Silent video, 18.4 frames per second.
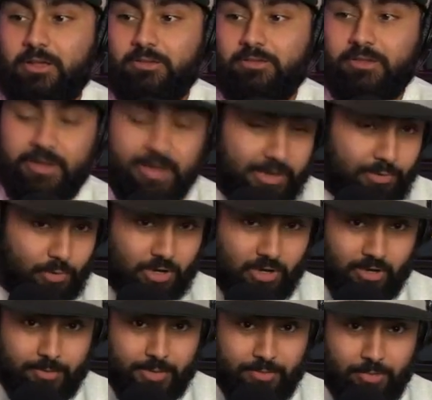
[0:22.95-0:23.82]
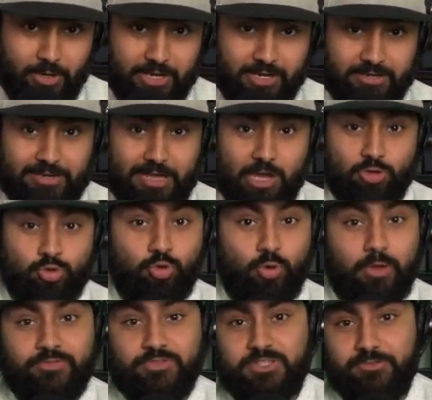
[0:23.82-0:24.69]
Today, we're going to be breaking down
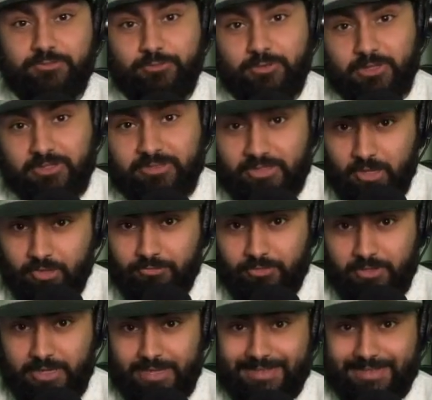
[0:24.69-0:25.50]
UFC Philadelphia,